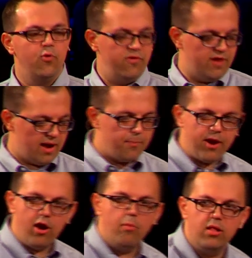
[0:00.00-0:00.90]
We've got a
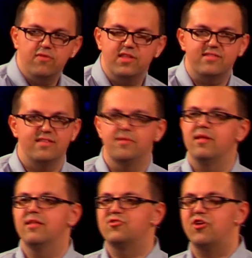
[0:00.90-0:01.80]
parable of this in
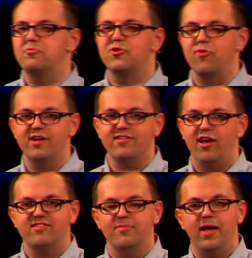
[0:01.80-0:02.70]
the scripture where it
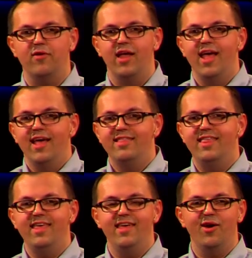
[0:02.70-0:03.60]
talks about
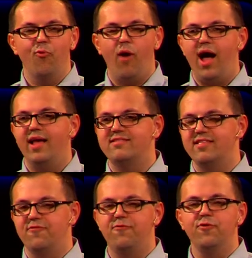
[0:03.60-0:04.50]
the wise
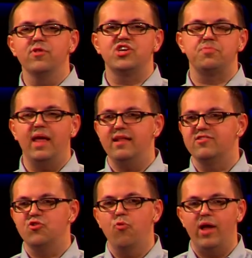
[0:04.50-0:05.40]
and the foolish
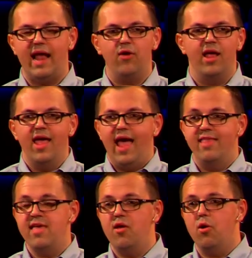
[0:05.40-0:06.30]
maidens who went out
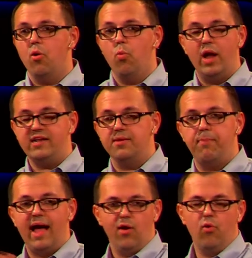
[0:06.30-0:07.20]
and they went to
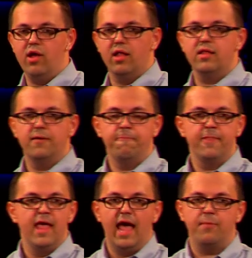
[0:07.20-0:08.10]
buy oil.
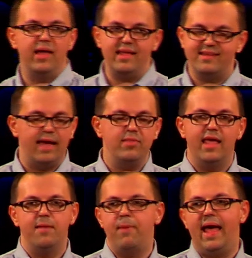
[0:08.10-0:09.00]
And by the time they
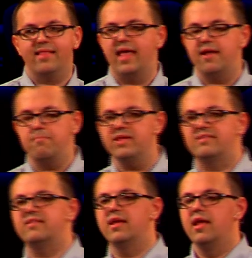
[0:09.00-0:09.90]
get back, they had
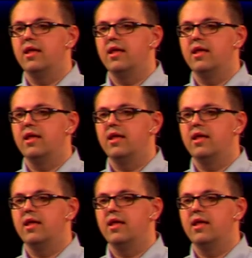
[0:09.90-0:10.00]
missed